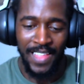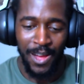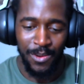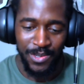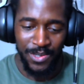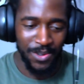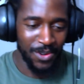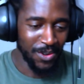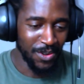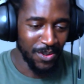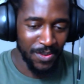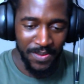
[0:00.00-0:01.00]
That was
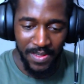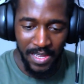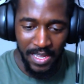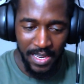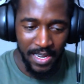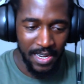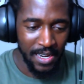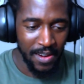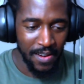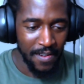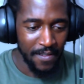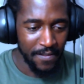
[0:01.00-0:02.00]
cool.
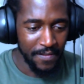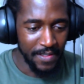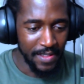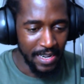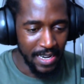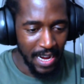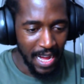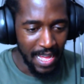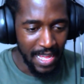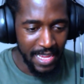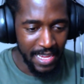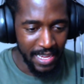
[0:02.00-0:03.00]

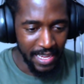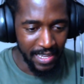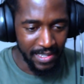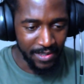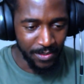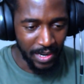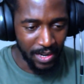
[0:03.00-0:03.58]
Nice.